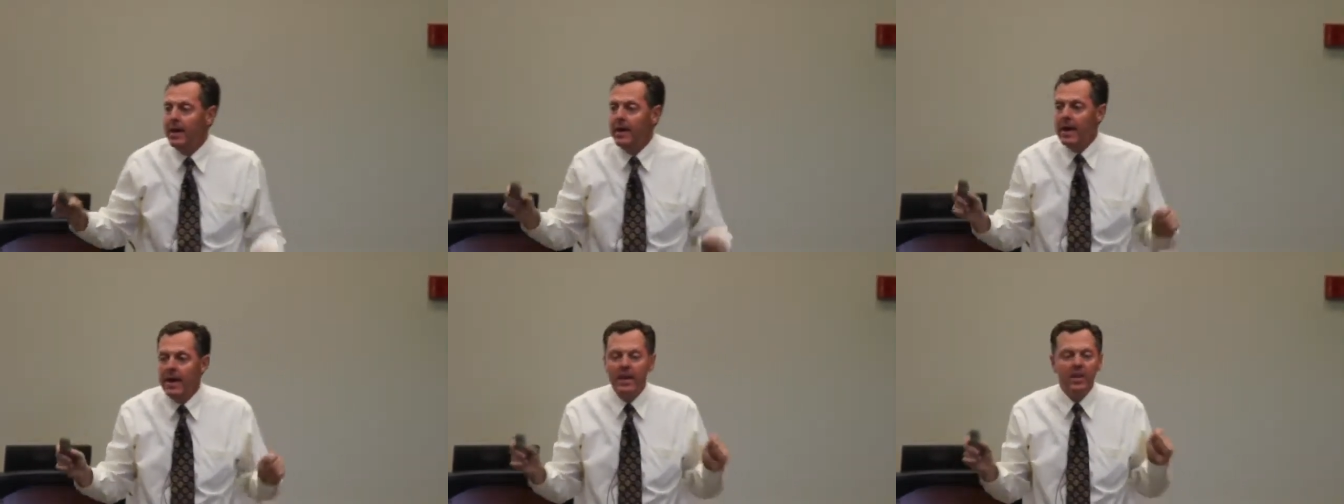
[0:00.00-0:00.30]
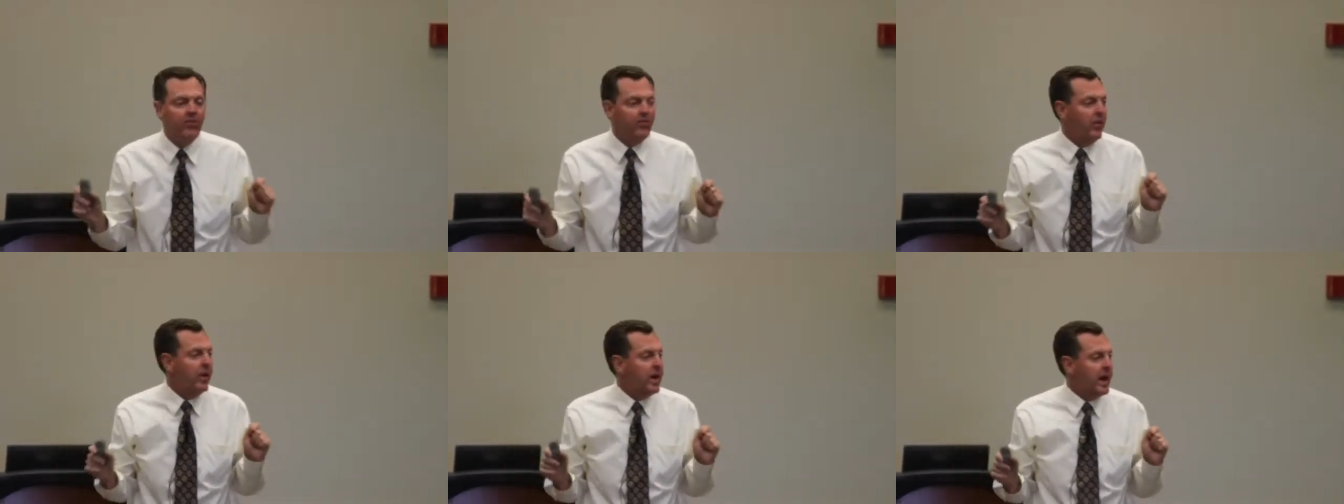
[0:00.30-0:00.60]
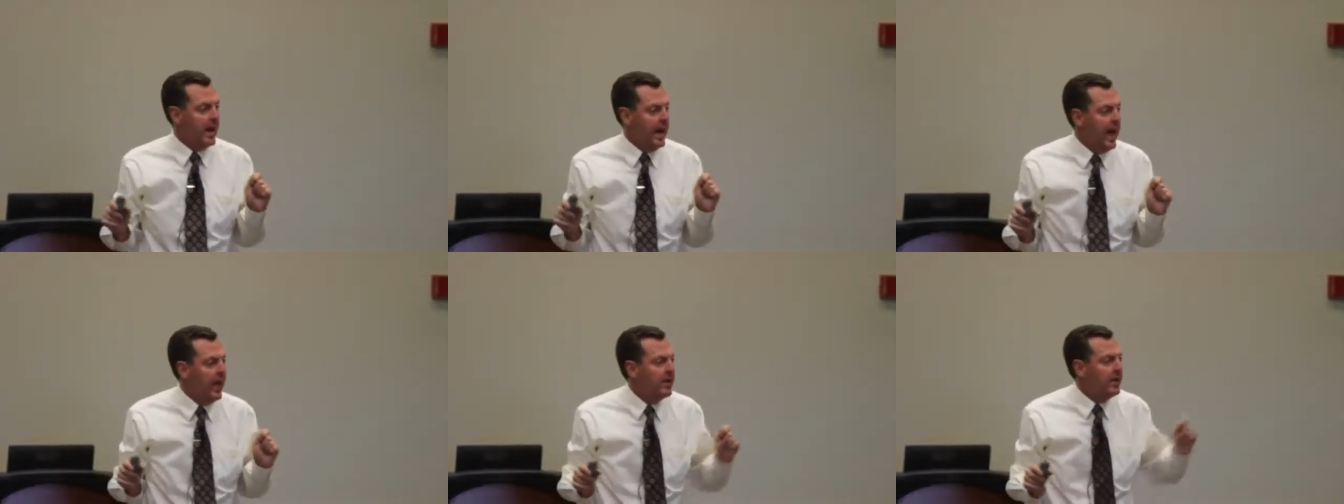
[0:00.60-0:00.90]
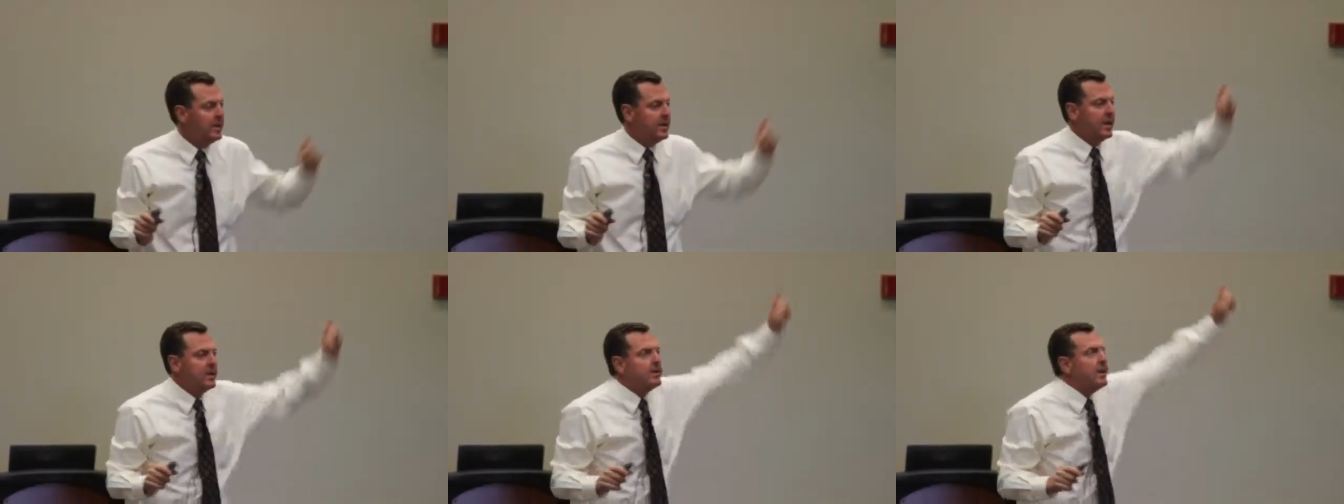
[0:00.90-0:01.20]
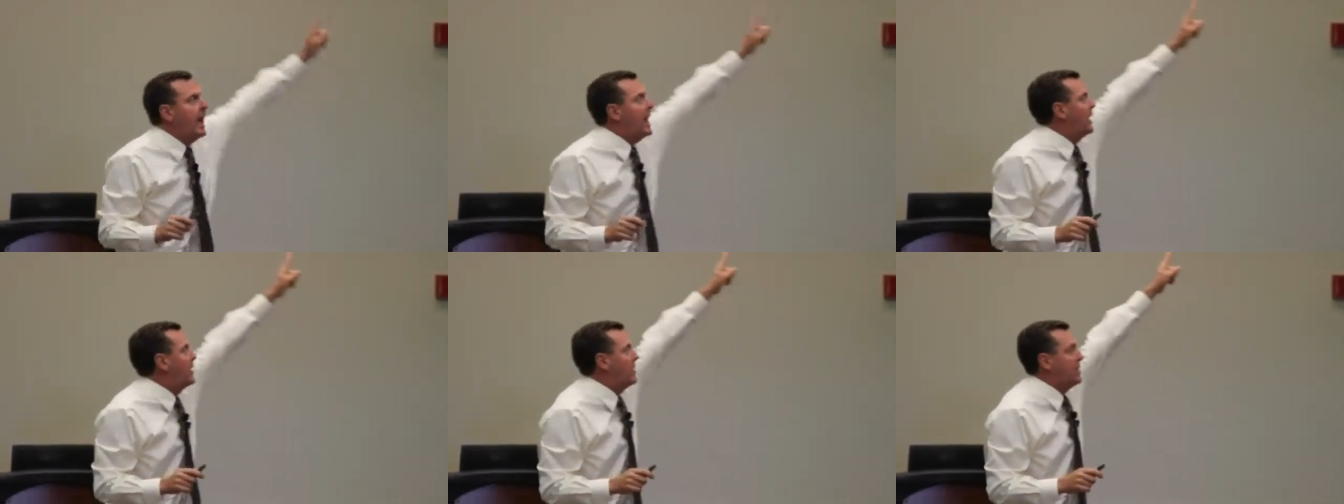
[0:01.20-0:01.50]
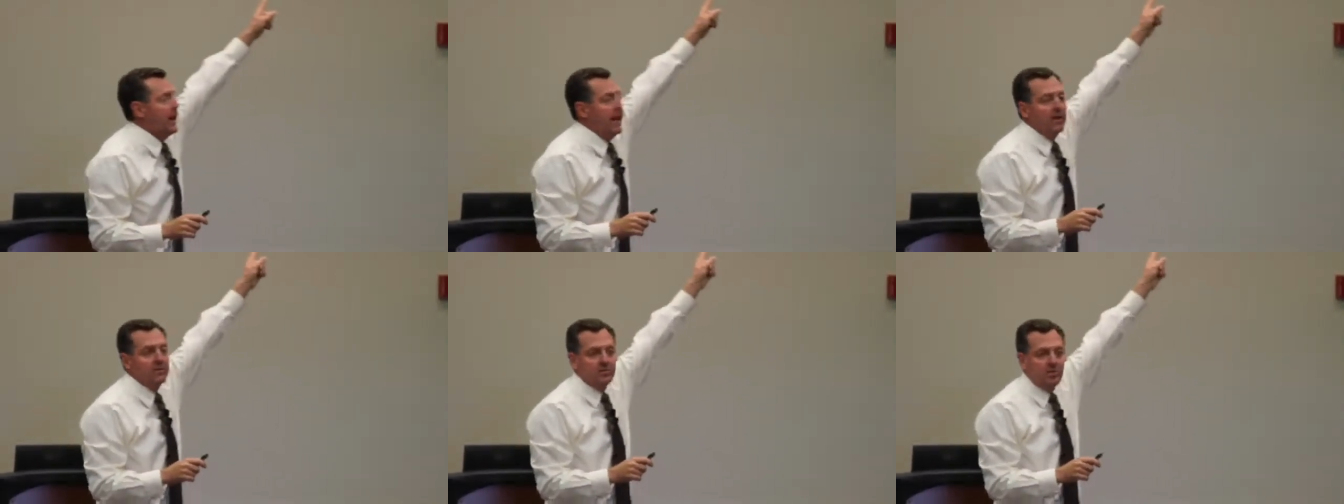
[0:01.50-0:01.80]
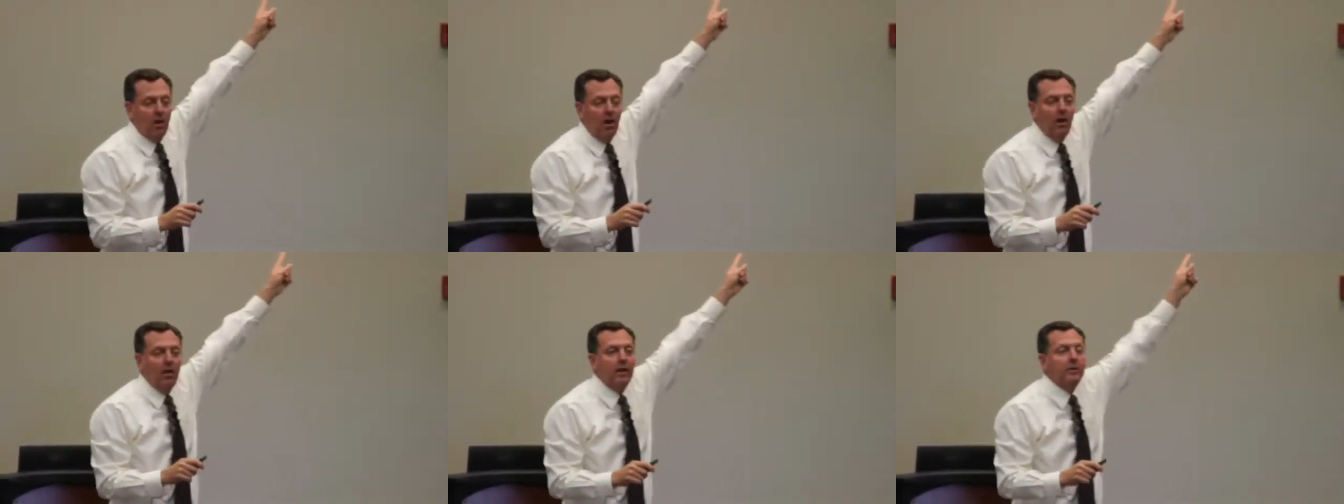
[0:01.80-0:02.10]
He's freaking out. He says, "Dad, look how
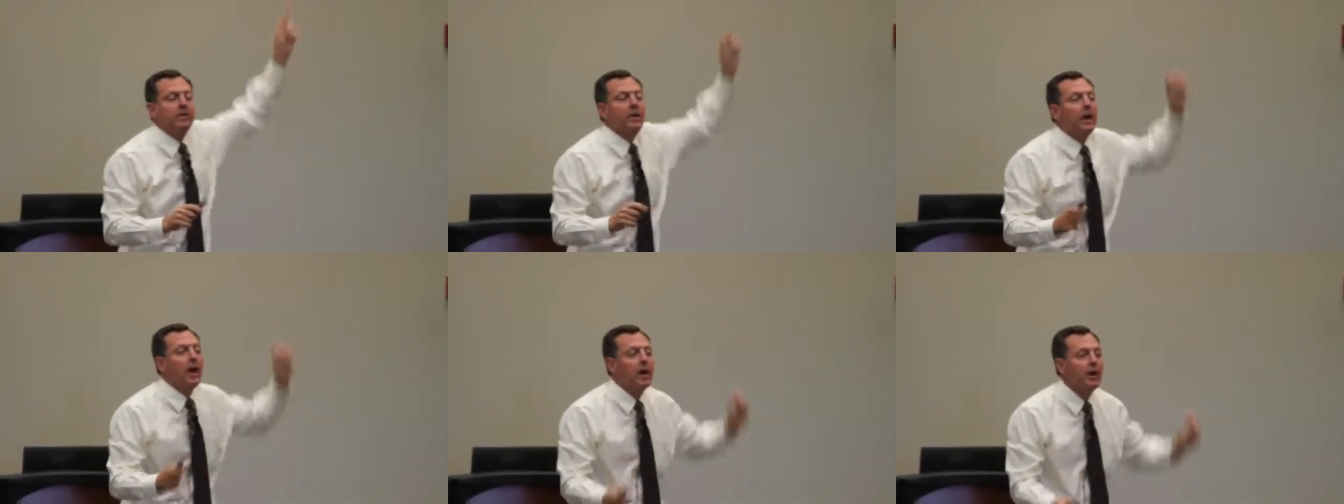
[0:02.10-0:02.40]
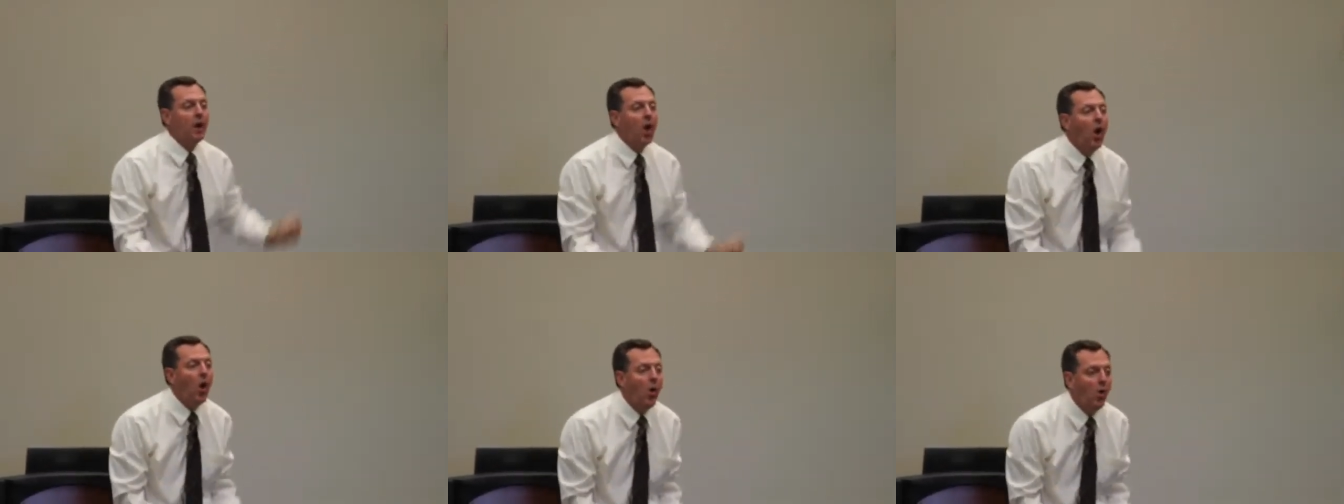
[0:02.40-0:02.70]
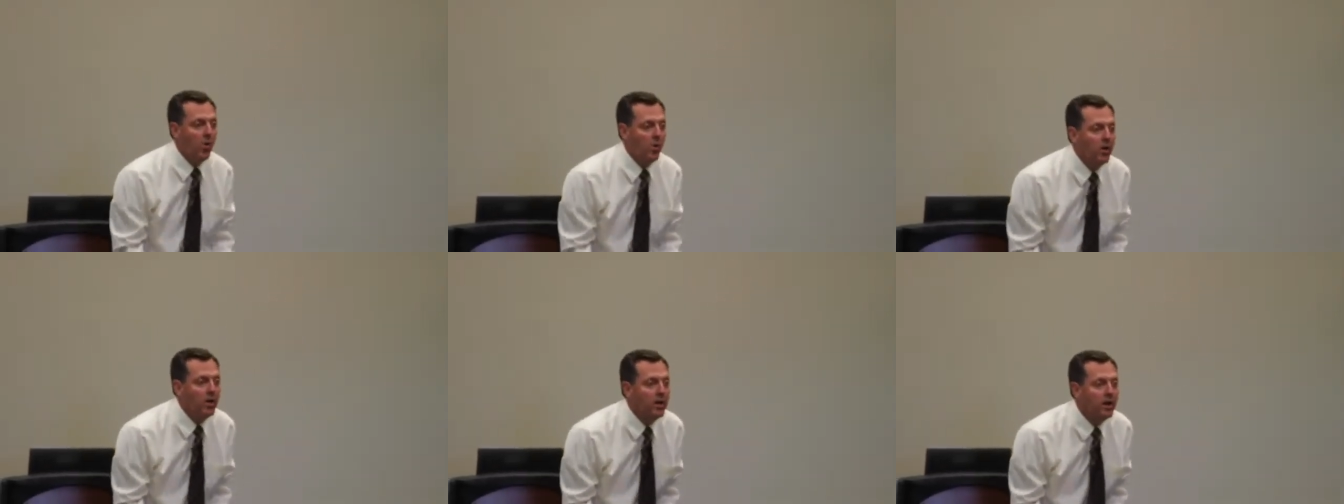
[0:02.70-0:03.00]
tall." I said, "I know.